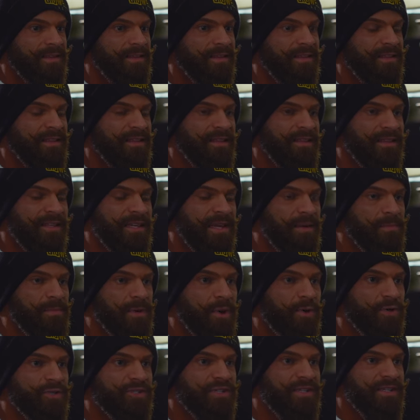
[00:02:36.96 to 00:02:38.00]
the
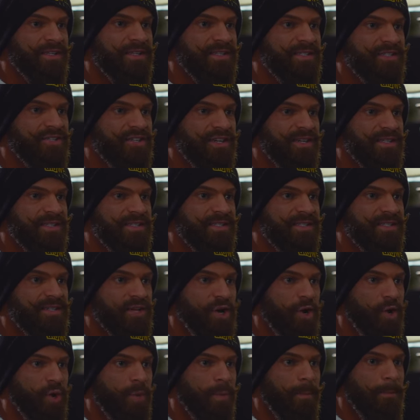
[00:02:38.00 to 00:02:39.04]
emotion is just
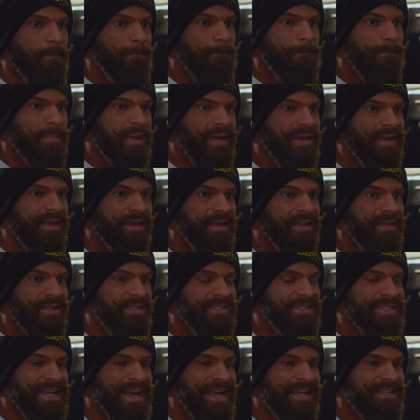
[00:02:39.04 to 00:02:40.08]
so big and
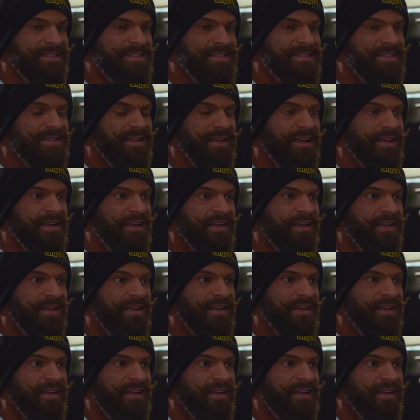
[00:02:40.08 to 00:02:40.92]
intense that